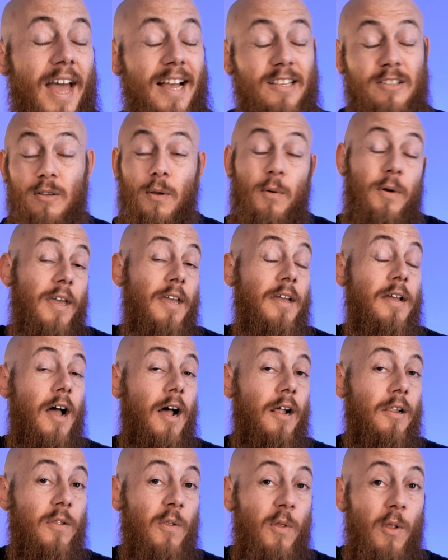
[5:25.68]
That's looking
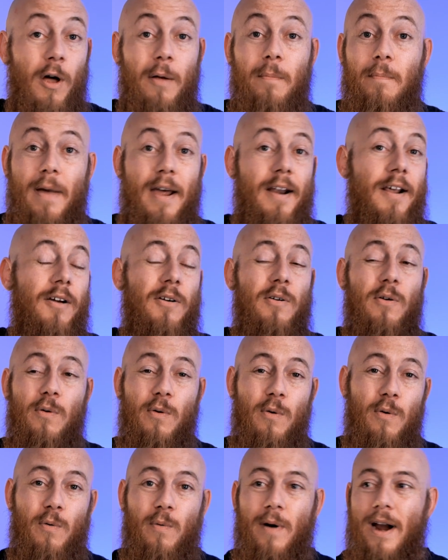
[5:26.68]
a lot better
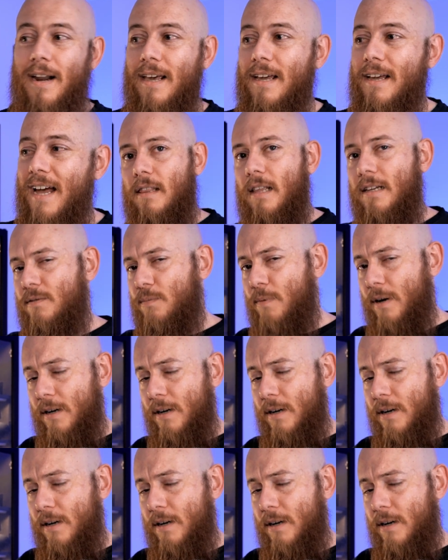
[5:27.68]
already. Let's